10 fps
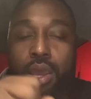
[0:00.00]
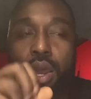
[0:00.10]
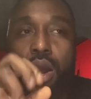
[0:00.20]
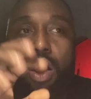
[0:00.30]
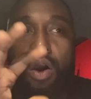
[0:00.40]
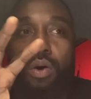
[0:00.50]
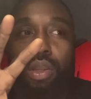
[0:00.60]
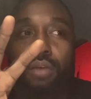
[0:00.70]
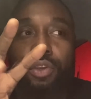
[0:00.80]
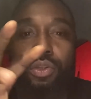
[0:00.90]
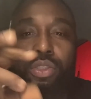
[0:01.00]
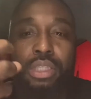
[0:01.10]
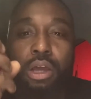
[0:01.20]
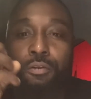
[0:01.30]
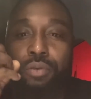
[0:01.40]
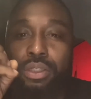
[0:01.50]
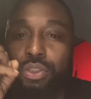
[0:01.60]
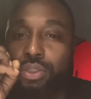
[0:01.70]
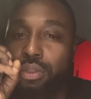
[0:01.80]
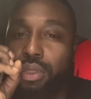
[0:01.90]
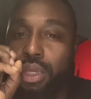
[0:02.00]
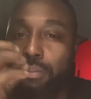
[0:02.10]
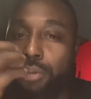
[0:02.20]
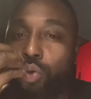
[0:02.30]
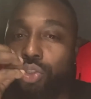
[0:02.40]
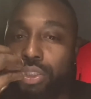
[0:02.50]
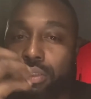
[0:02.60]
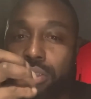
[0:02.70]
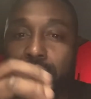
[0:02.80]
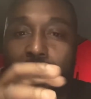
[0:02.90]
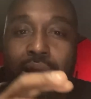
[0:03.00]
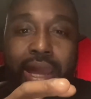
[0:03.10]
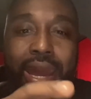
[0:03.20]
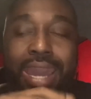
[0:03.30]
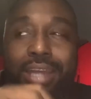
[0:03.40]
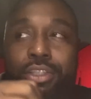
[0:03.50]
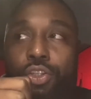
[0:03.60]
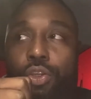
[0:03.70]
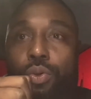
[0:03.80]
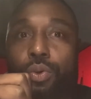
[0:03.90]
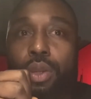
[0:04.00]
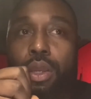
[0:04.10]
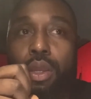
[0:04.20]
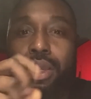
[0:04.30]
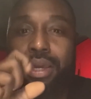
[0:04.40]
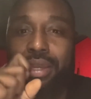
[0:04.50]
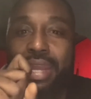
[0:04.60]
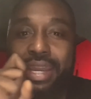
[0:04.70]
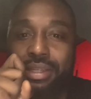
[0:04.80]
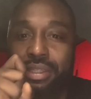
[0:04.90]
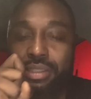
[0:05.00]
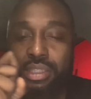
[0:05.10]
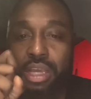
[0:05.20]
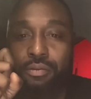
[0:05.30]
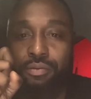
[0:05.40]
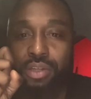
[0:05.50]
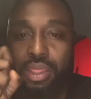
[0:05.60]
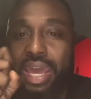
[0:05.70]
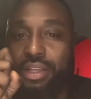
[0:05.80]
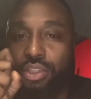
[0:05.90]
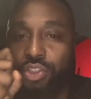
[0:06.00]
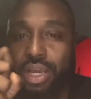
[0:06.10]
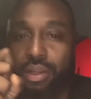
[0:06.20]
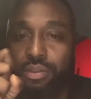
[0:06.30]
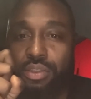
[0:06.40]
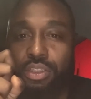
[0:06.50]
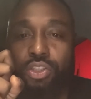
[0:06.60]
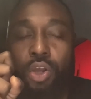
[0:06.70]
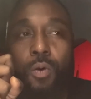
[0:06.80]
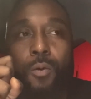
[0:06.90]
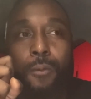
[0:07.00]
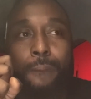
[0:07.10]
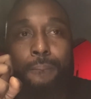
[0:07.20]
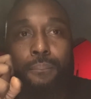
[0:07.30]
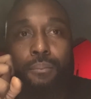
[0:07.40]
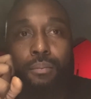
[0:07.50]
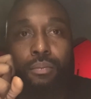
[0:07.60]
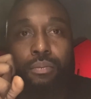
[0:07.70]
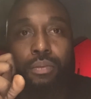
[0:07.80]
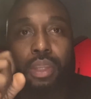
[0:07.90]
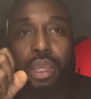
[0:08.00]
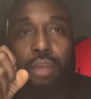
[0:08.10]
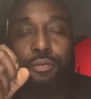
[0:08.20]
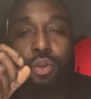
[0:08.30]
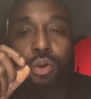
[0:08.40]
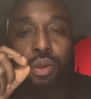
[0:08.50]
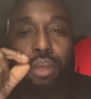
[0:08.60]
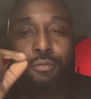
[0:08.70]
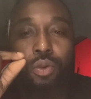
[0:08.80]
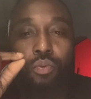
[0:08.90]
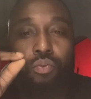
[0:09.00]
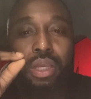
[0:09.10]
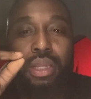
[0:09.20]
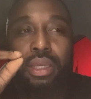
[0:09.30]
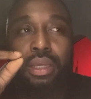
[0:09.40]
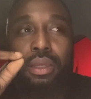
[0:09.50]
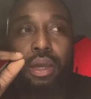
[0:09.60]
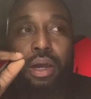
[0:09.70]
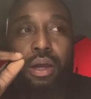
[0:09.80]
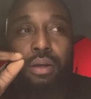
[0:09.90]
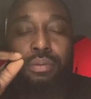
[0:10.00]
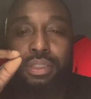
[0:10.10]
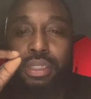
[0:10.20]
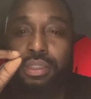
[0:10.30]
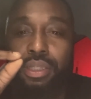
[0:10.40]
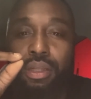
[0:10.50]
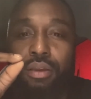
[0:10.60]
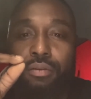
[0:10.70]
all of your selfish emotions has to connect itself to that jealousy. So if you're really sensitive